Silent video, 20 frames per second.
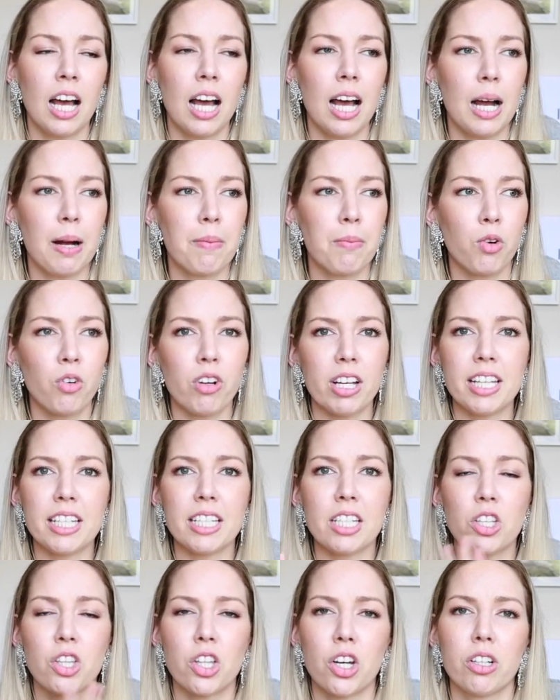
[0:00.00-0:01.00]
Or
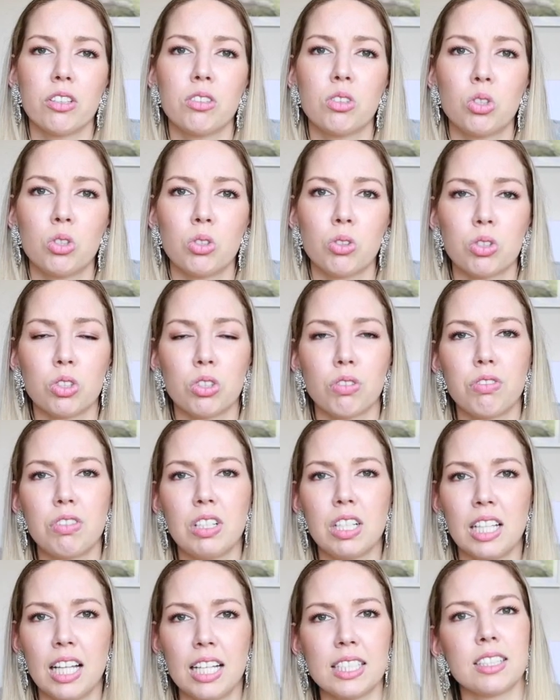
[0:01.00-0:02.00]
any of those sorts of
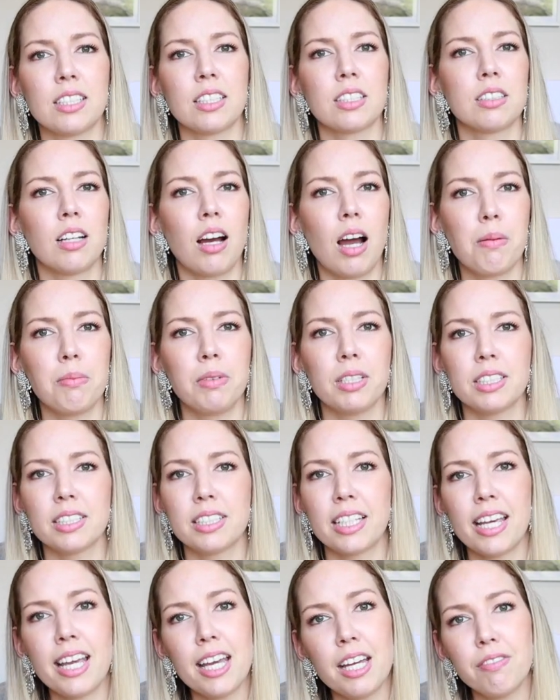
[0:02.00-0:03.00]
classic timeless
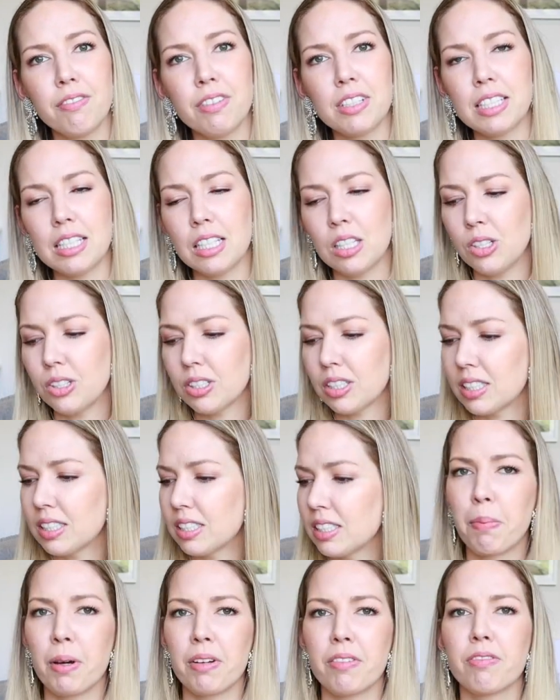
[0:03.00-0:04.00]
canvas looks.
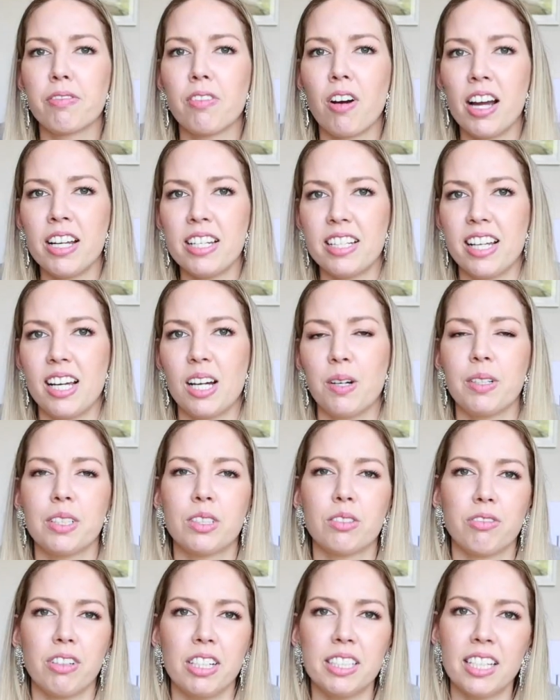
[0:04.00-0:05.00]
But right now
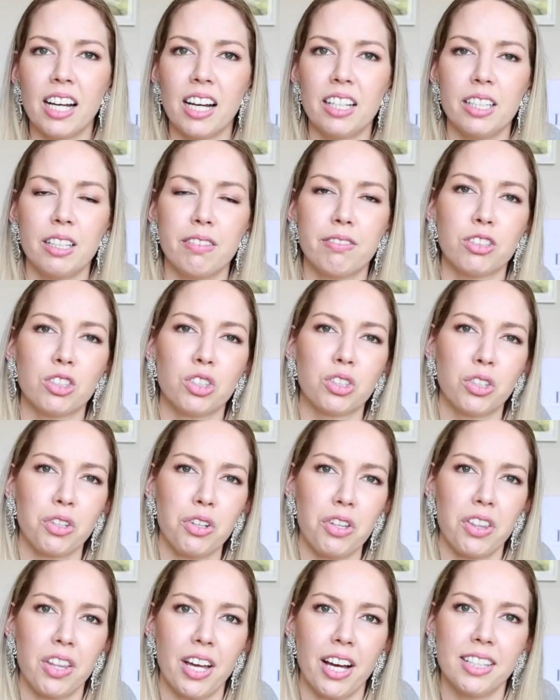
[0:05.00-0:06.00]
it's retailing for
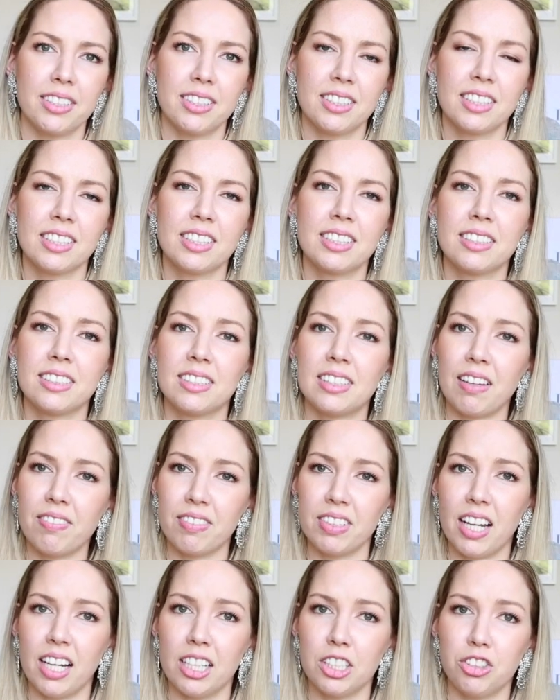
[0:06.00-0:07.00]

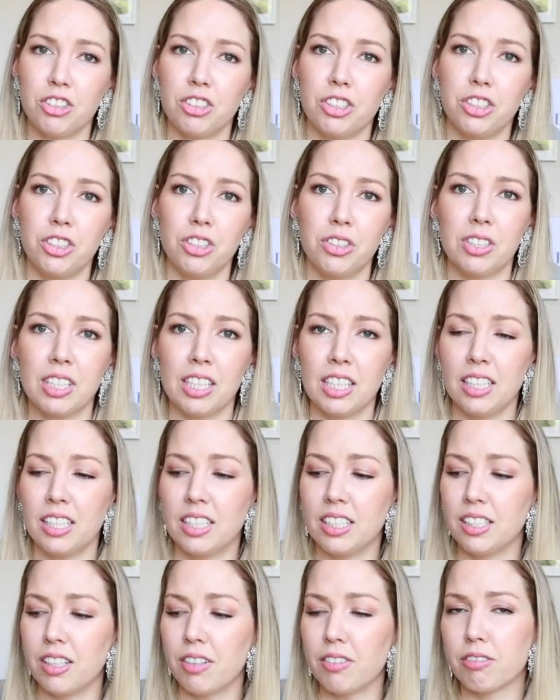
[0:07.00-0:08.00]
2,700 New
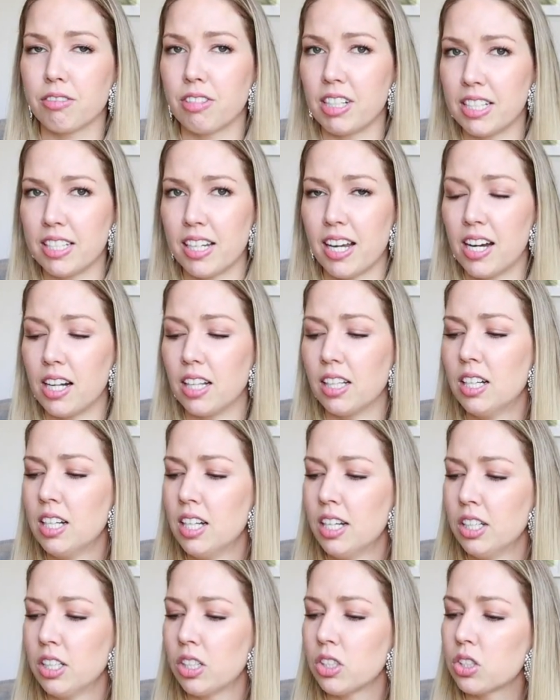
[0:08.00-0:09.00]
Zealand retail.
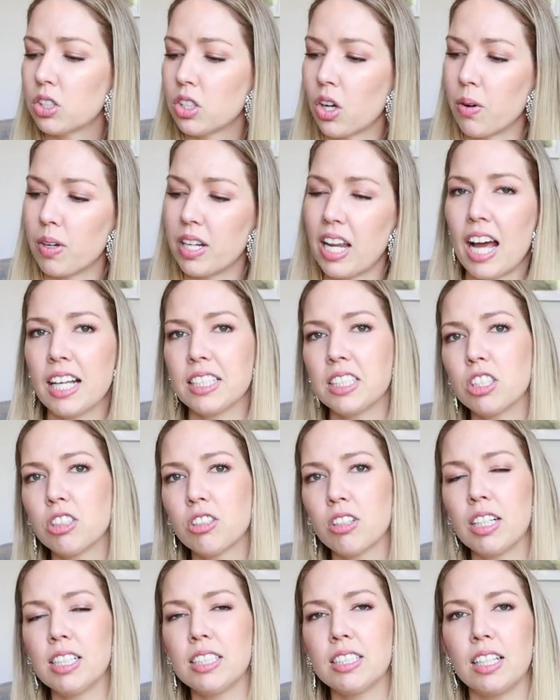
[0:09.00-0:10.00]
So it has
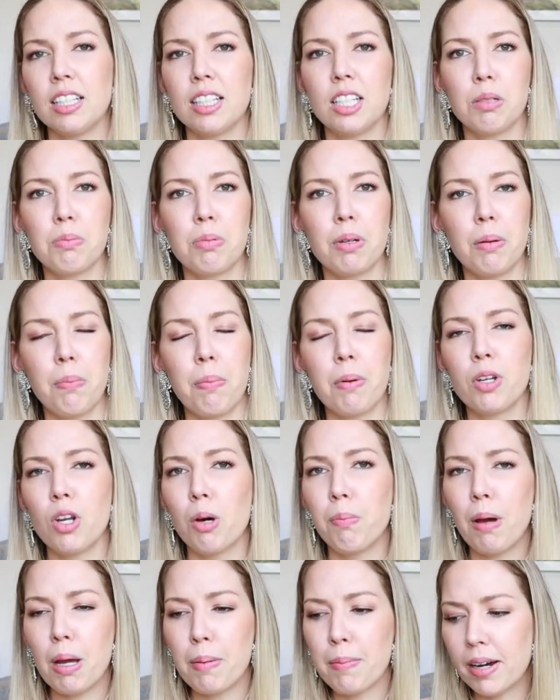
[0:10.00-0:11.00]
increased a little bit, but
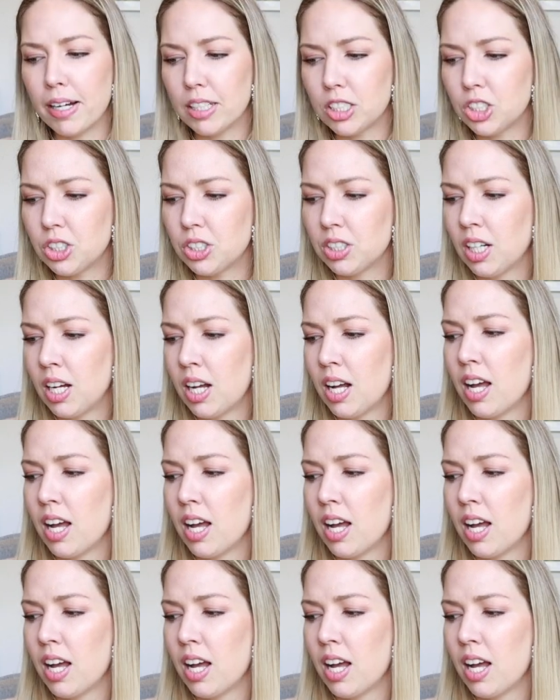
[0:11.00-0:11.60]
not by much.